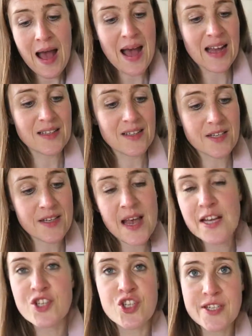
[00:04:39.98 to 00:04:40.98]
and
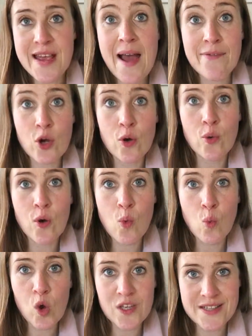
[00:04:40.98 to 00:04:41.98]
yeah, to just have it all
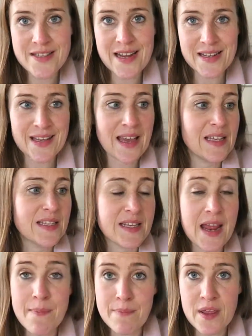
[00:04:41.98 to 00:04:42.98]
on one dedicated
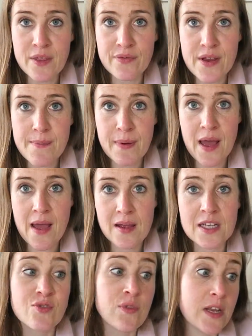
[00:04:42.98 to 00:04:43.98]
MP3 player
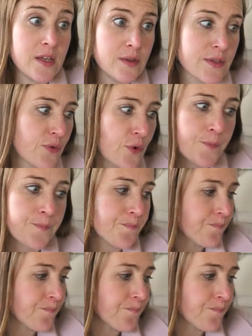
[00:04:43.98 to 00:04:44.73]
is really useful.